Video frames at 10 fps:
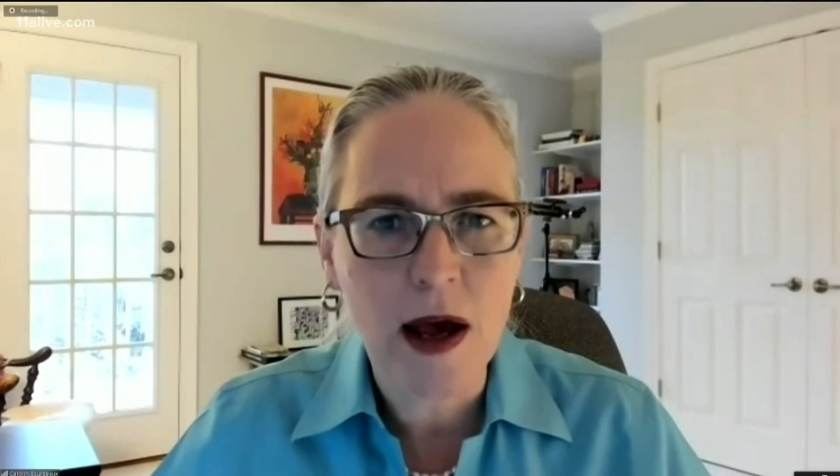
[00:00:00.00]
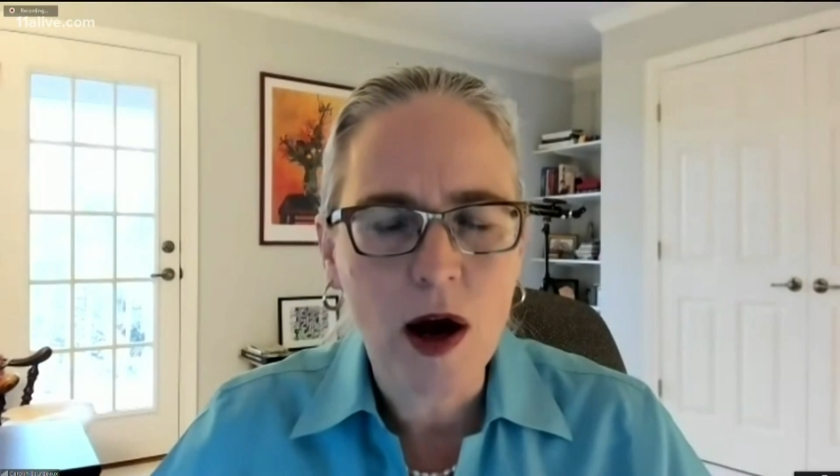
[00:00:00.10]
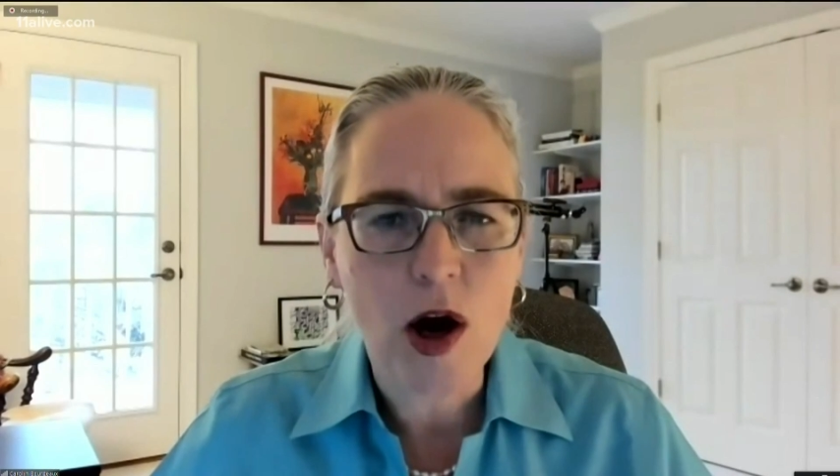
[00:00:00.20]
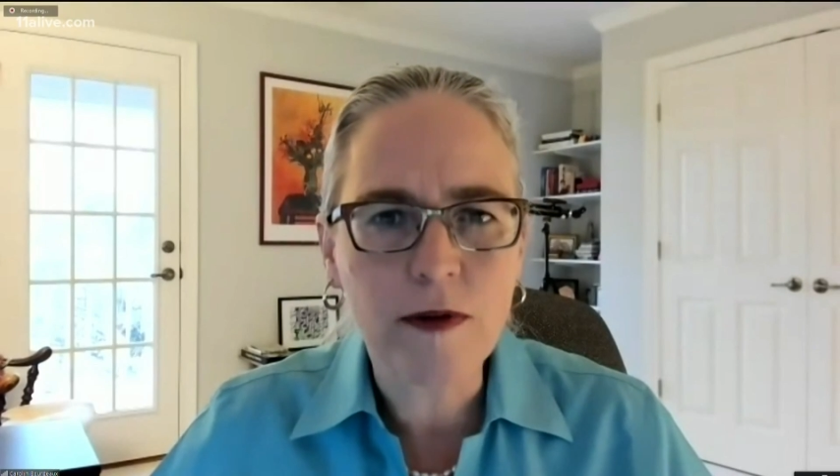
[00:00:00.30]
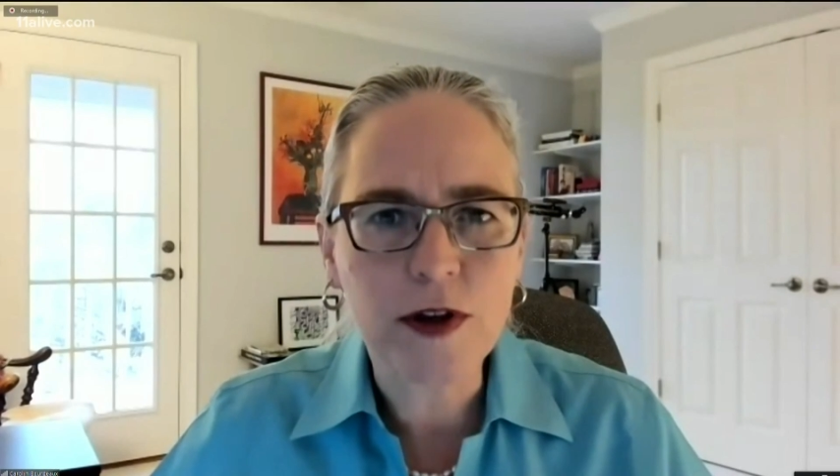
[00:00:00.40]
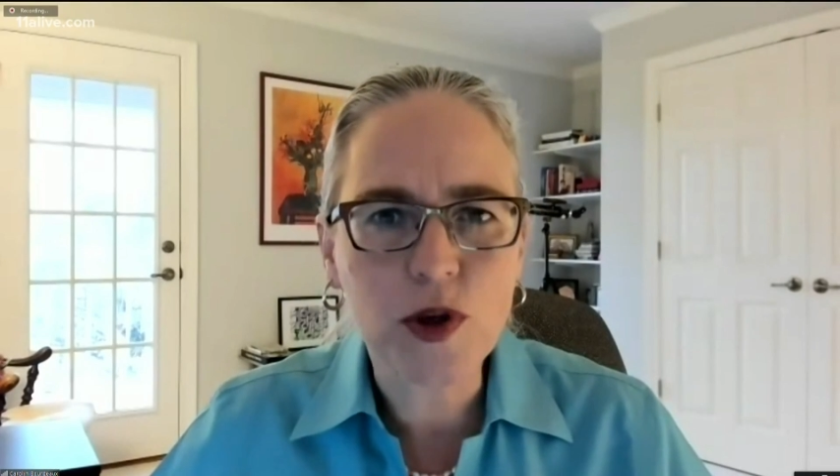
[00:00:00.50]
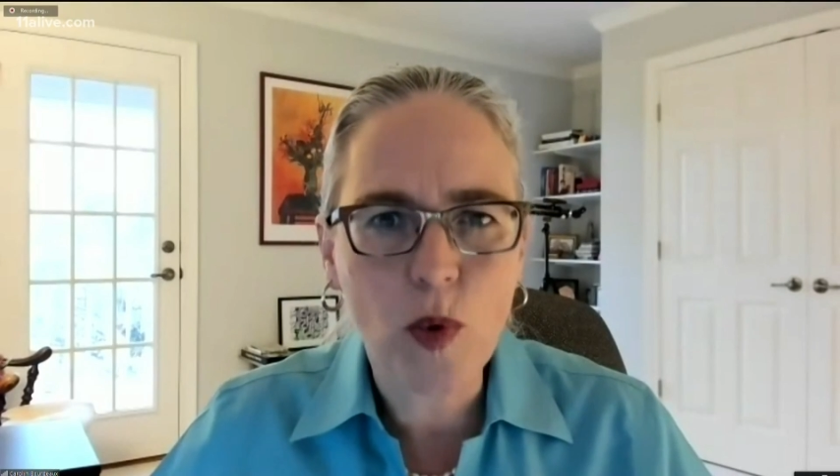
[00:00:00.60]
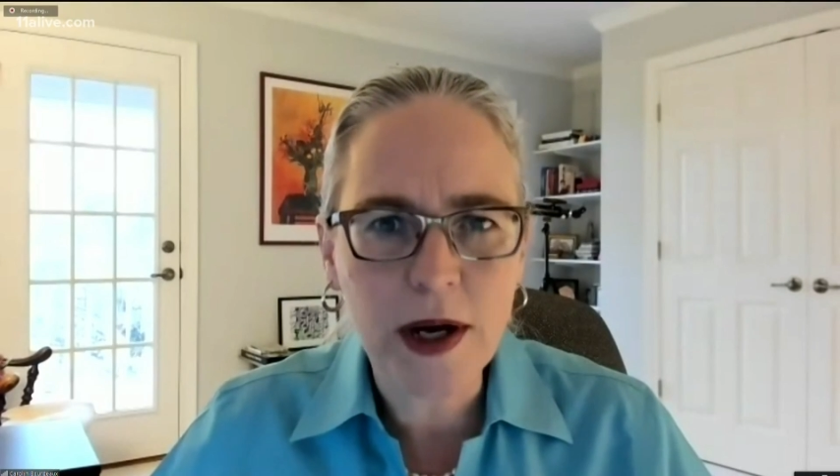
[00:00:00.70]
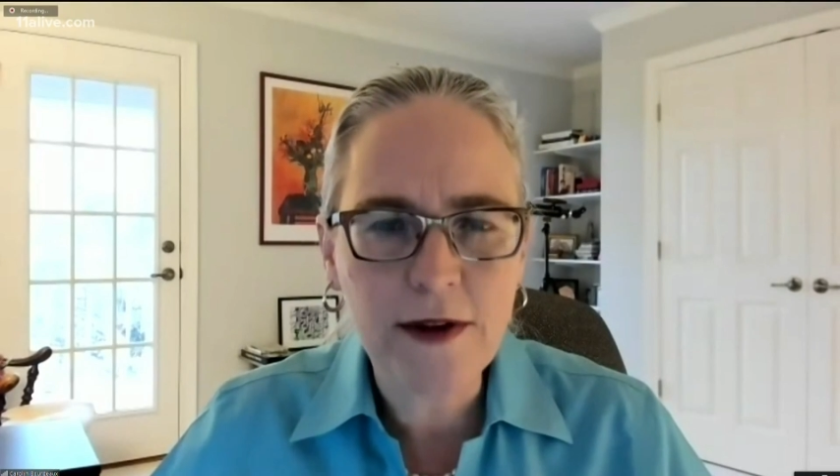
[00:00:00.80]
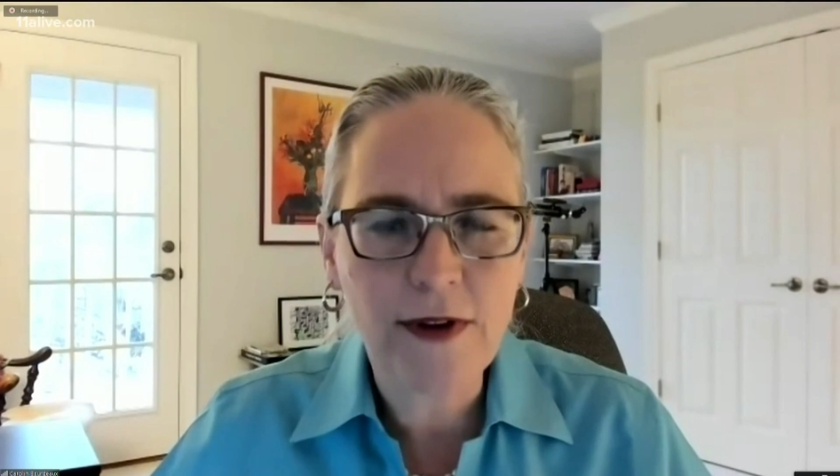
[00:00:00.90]
over
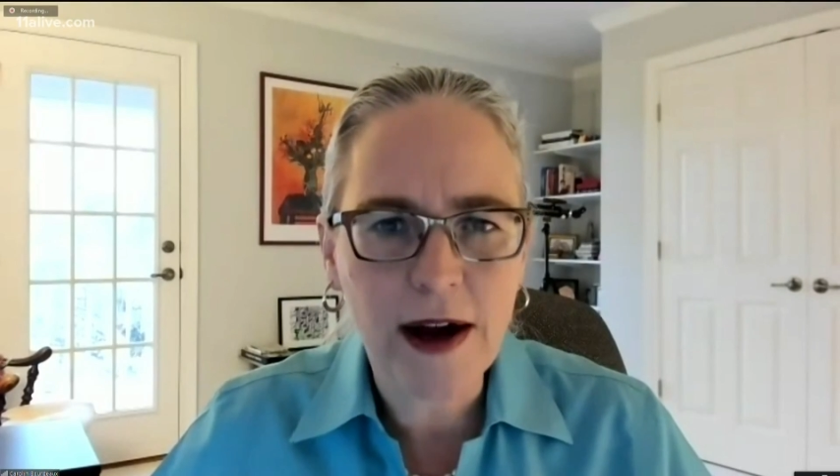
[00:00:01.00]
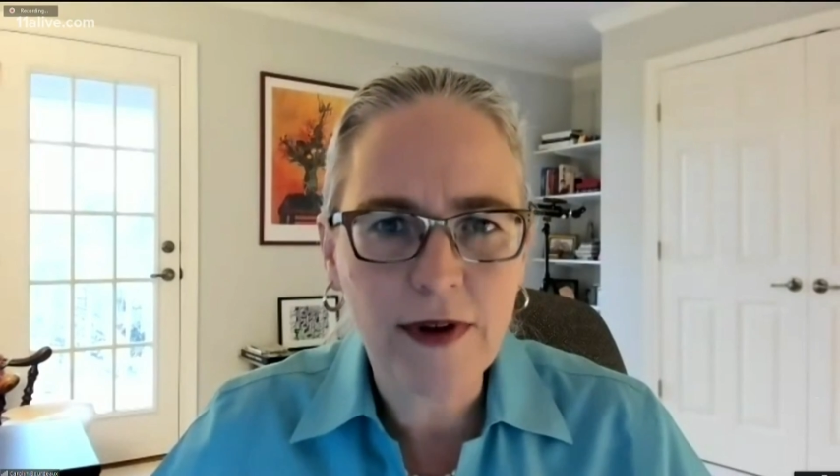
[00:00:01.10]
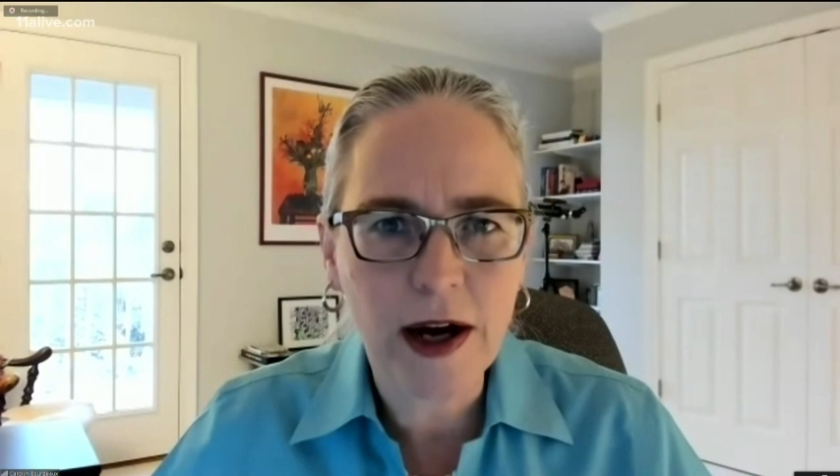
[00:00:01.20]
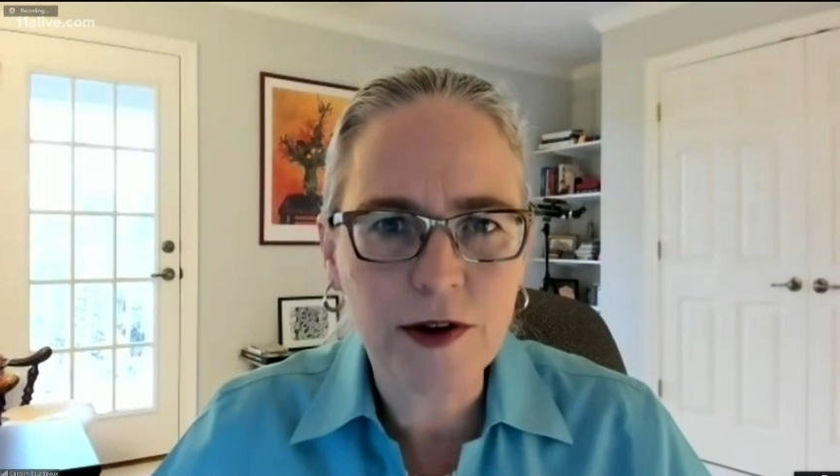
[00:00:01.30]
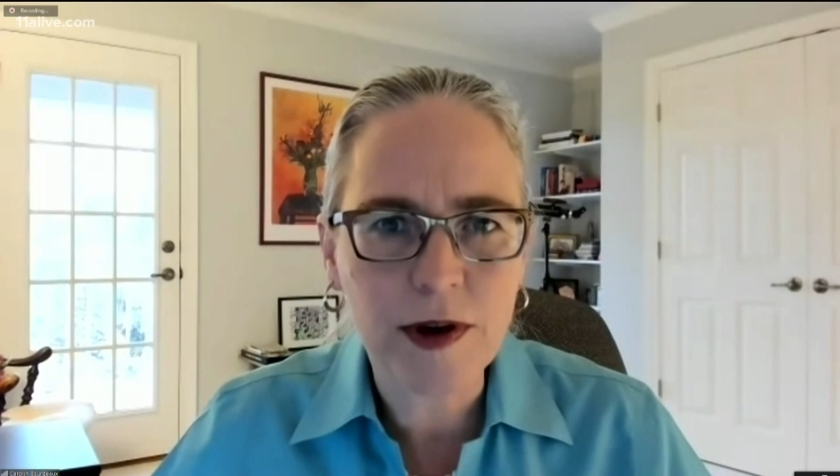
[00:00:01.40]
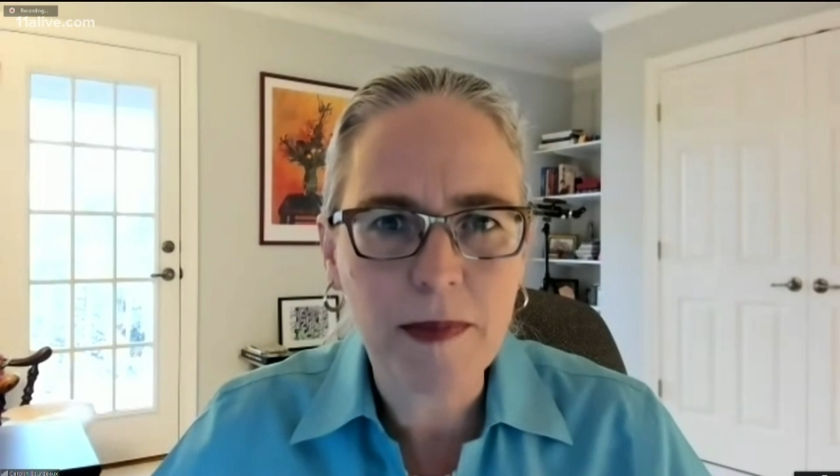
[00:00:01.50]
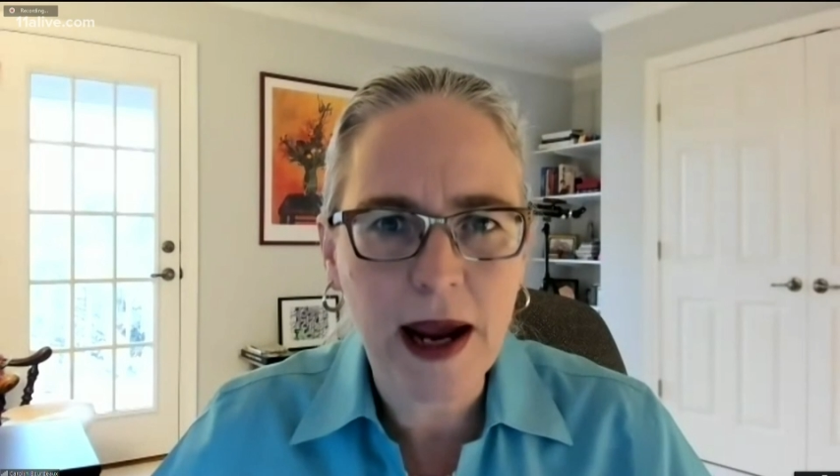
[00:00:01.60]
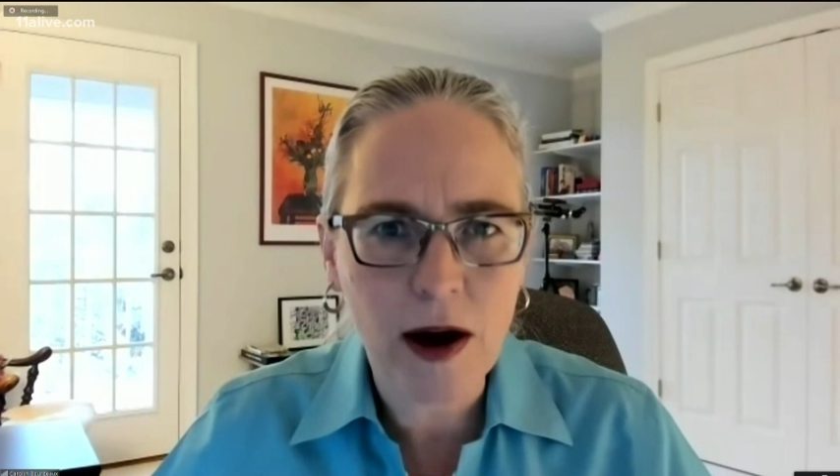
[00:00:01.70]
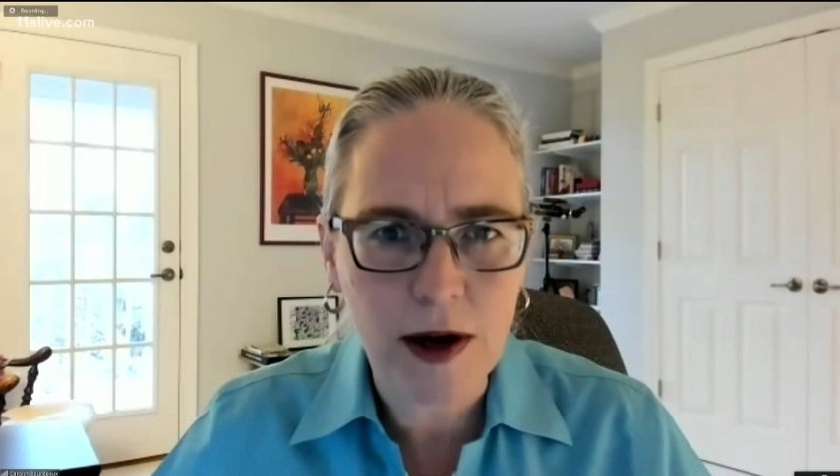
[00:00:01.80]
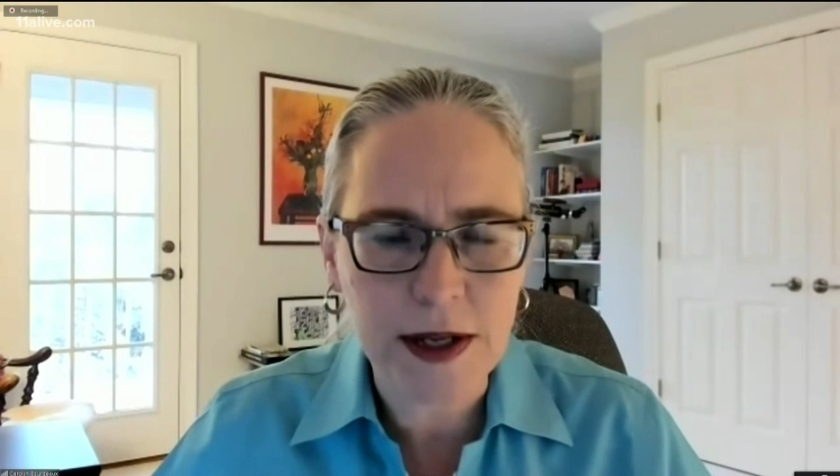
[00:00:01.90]
2,500 parents